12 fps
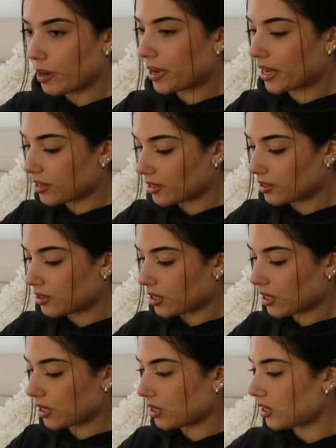my
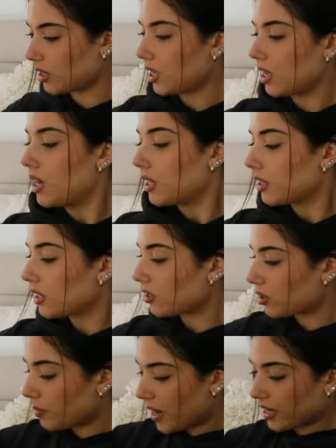bathers in
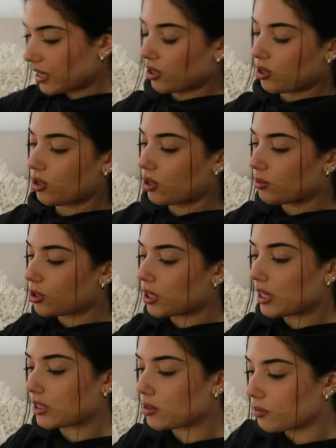this packing cube.
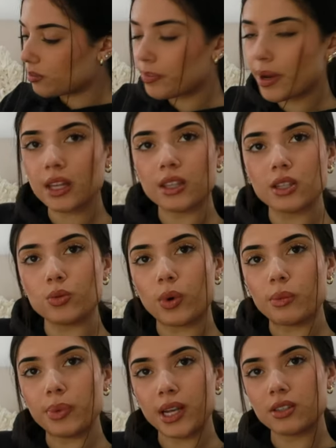So that's bathers,
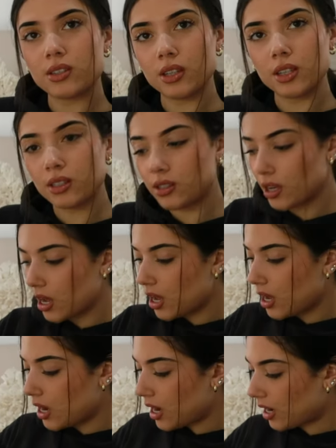one pieces,
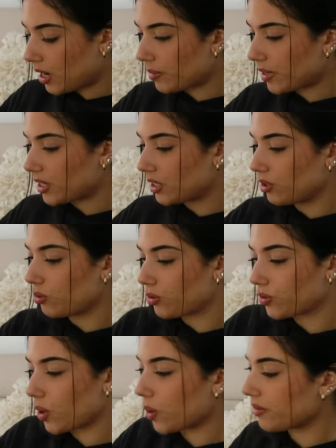any little
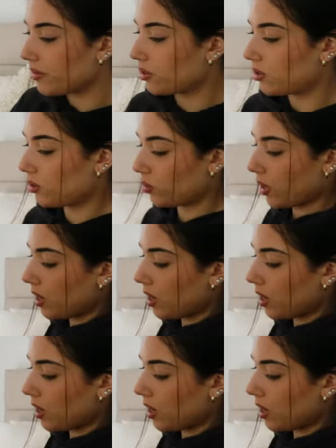throwovers as